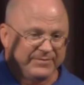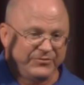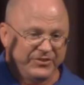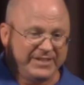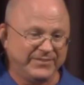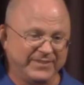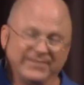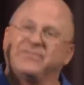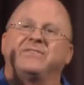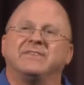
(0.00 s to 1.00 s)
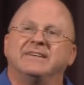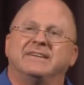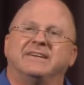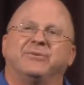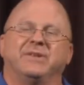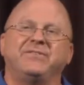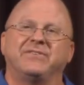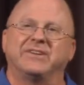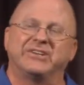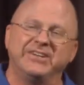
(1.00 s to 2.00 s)
Jesus. Well, this
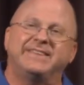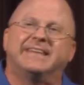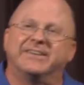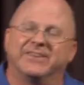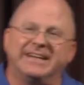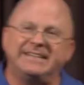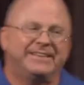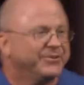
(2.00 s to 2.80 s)
is a good thing, right?